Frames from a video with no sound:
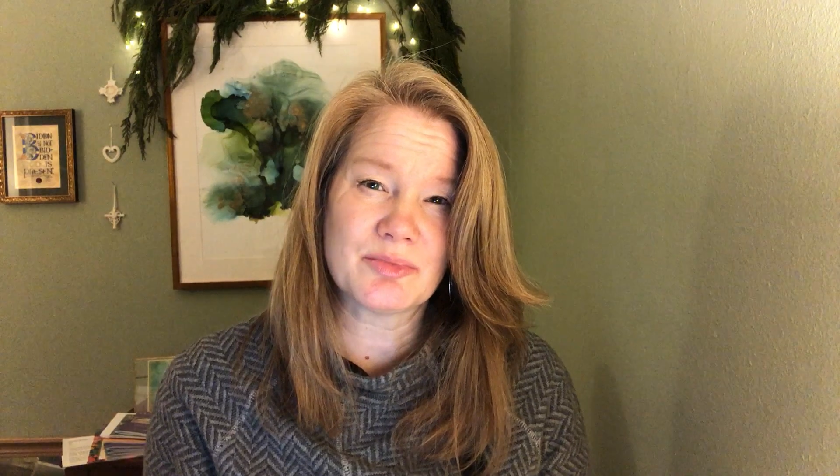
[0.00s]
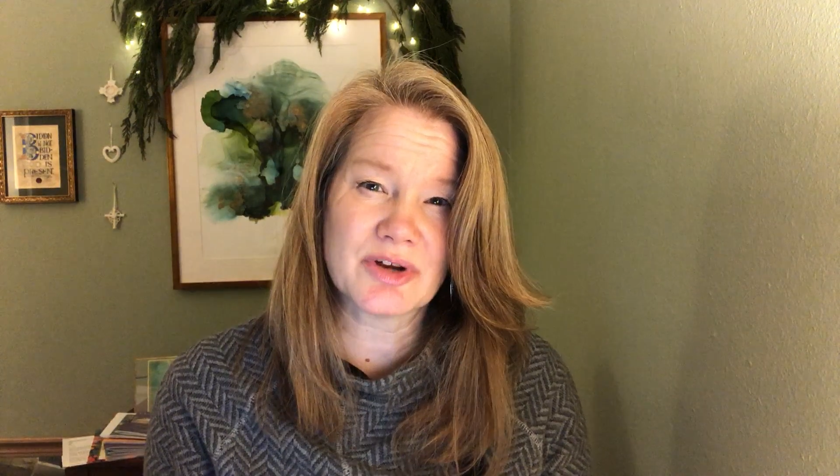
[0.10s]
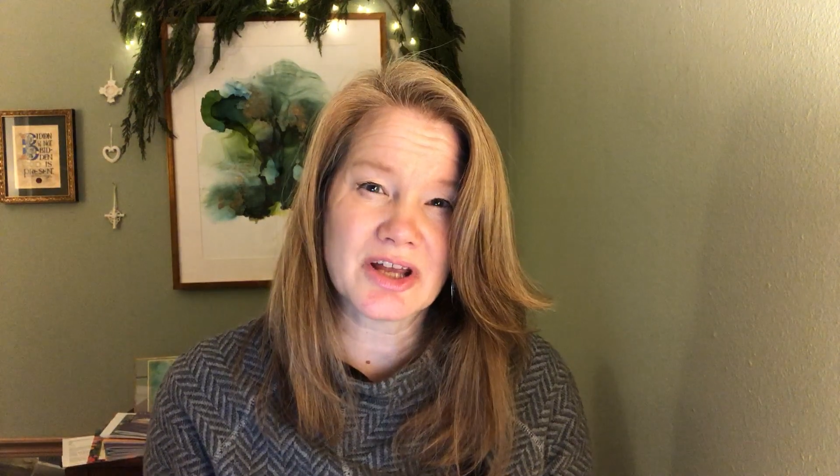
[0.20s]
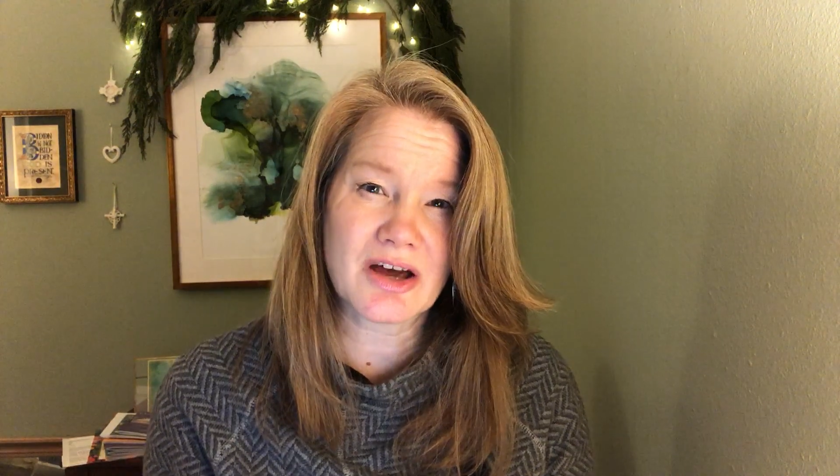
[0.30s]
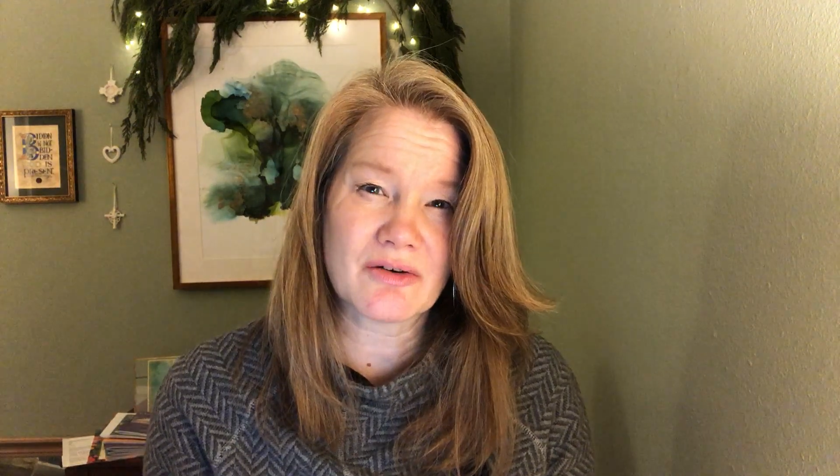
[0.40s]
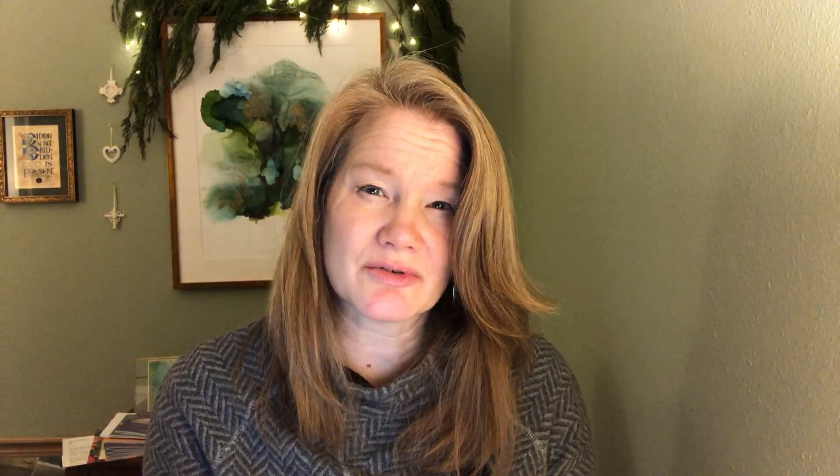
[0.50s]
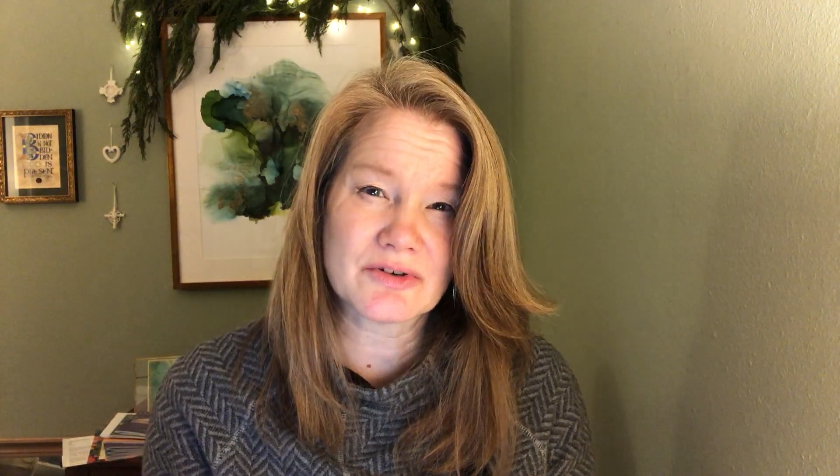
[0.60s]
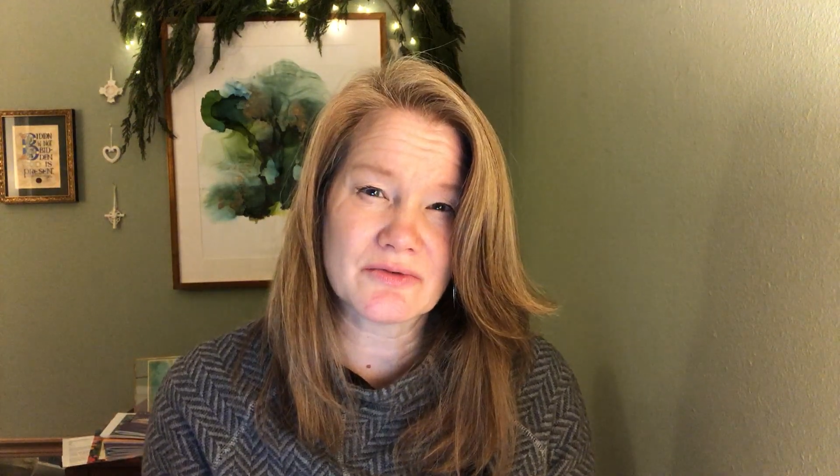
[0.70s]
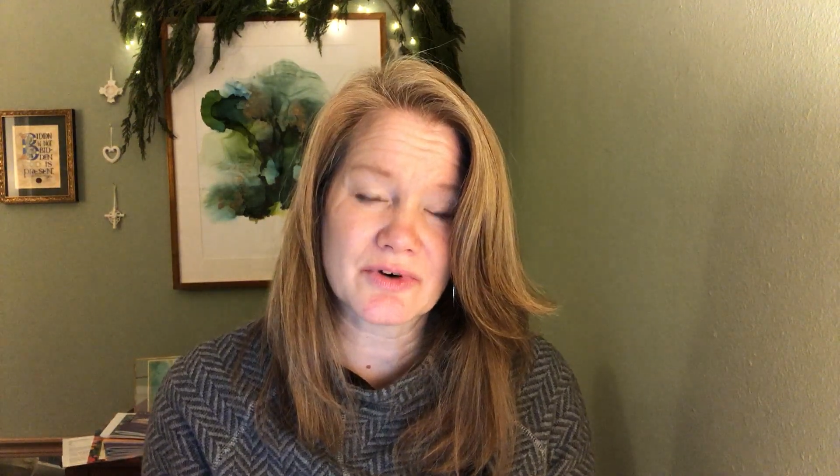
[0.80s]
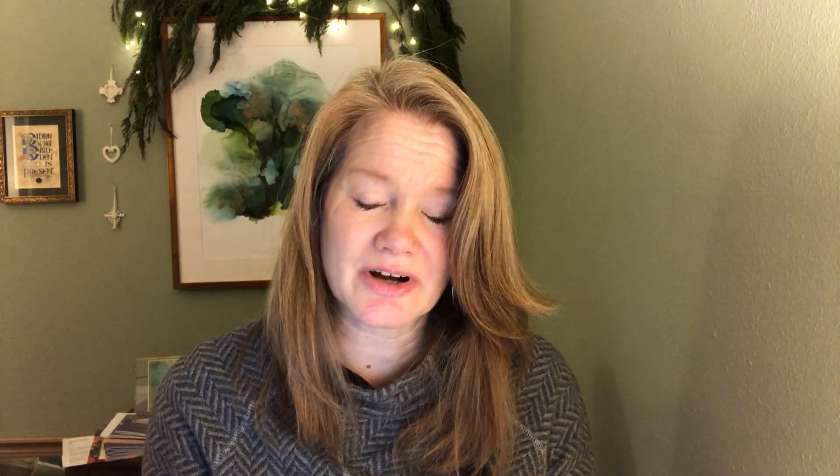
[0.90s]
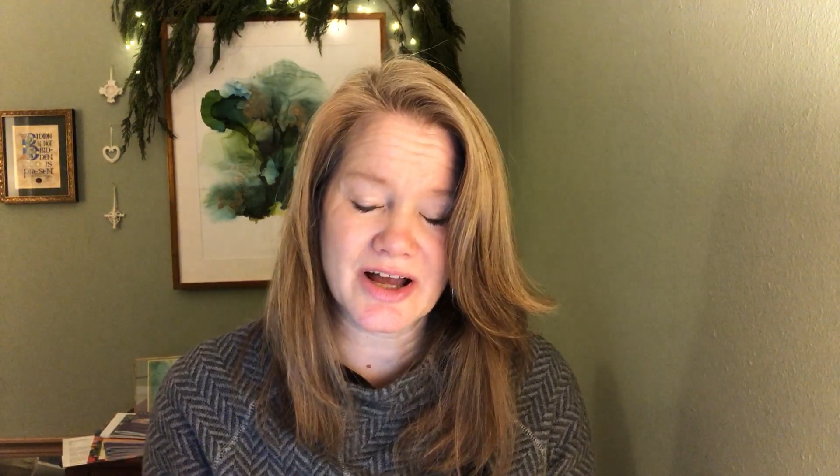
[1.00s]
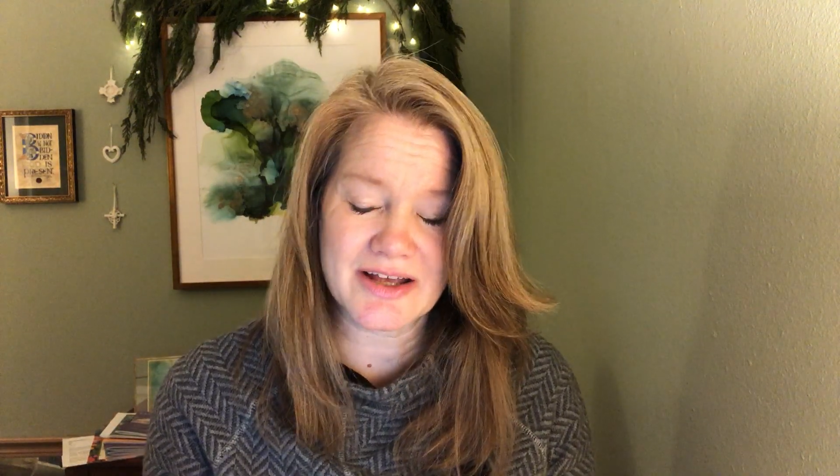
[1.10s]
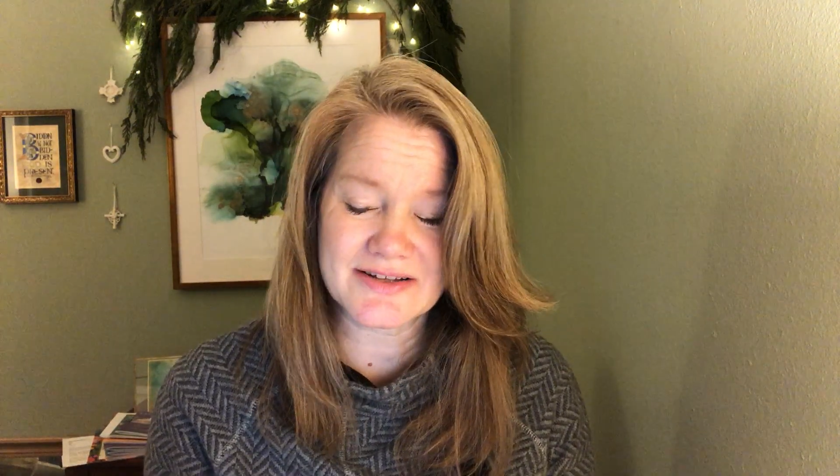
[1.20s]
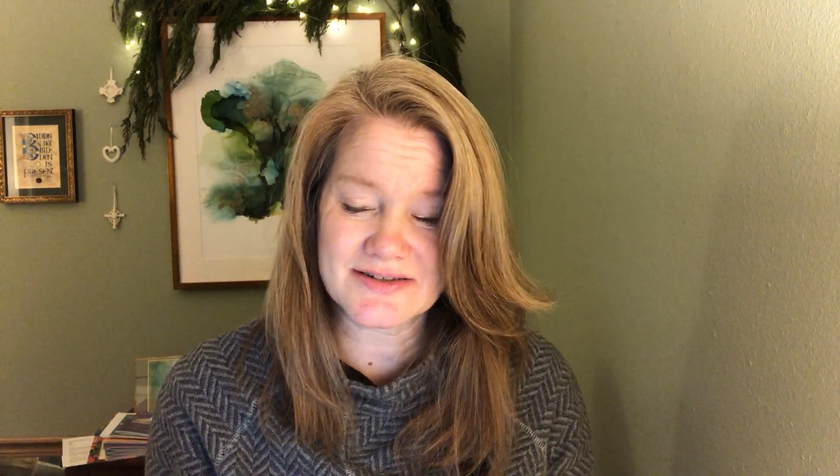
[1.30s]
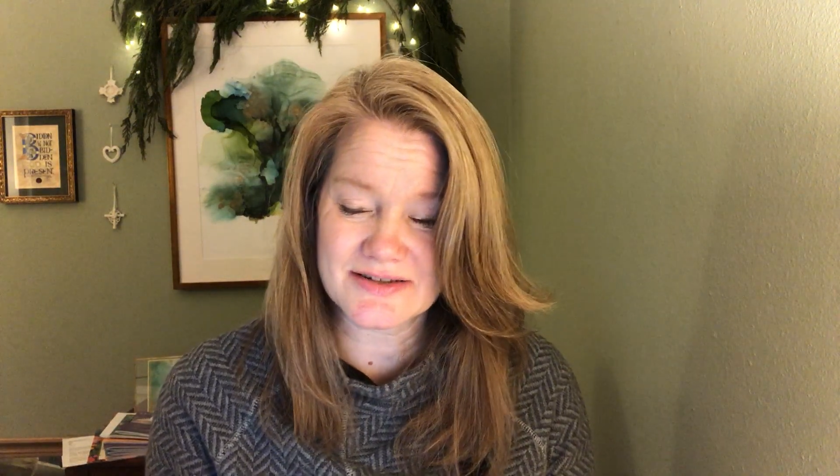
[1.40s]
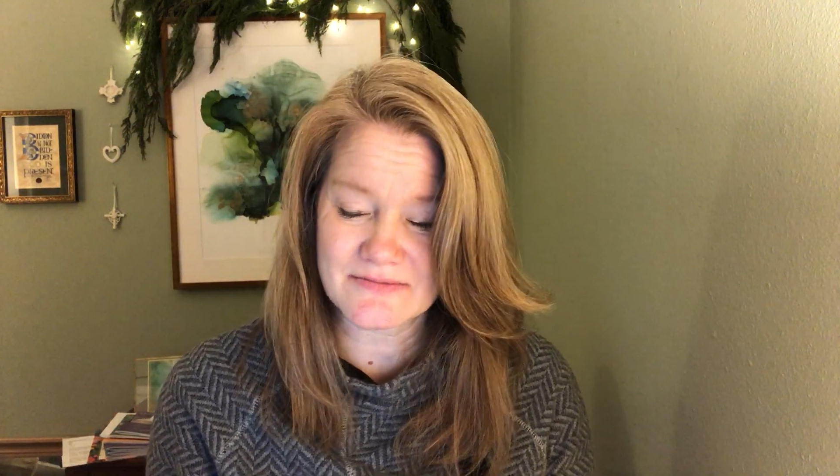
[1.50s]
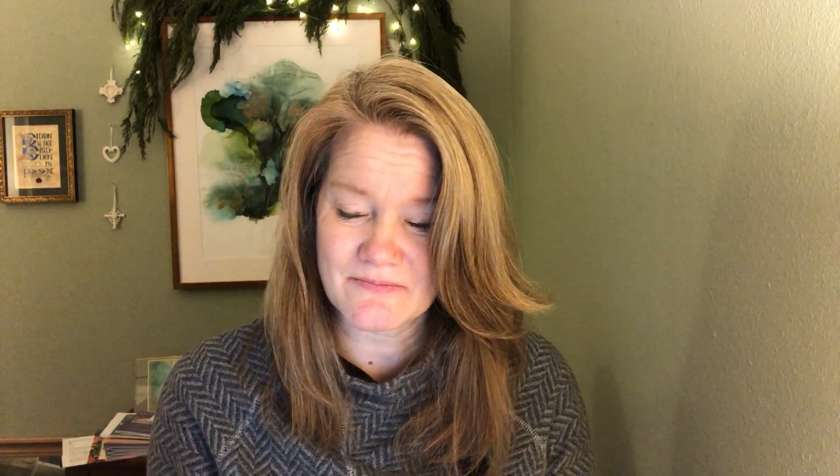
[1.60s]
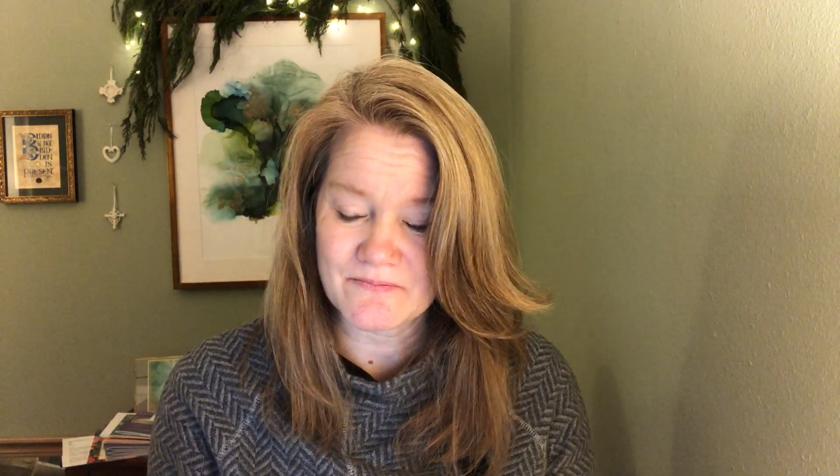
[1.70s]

bring out for us.